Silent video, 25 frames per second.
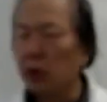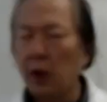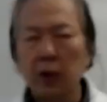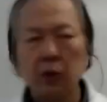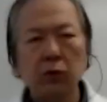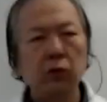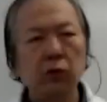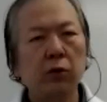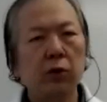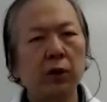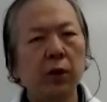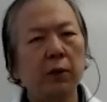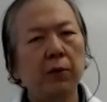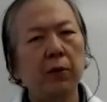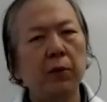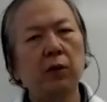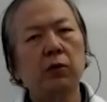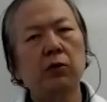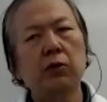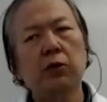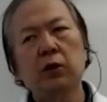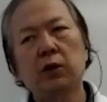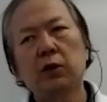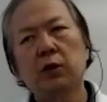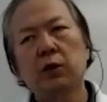try to email
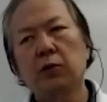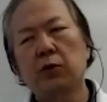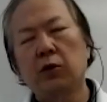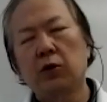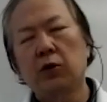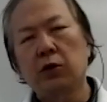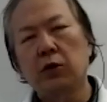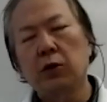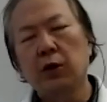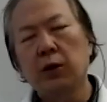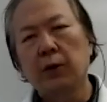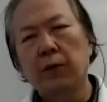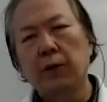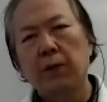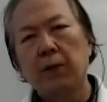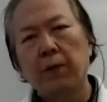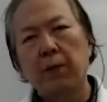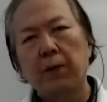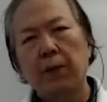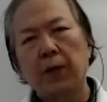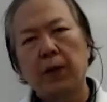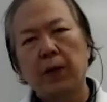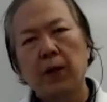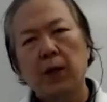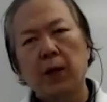to you tomorrow.
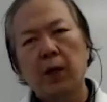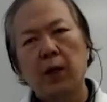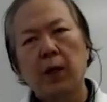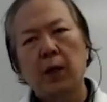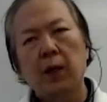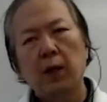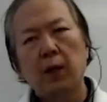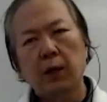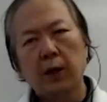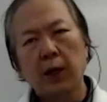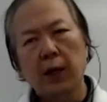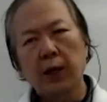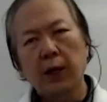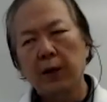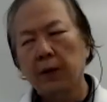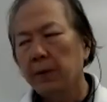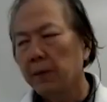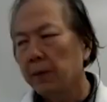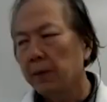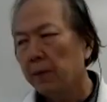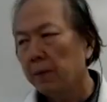Okay.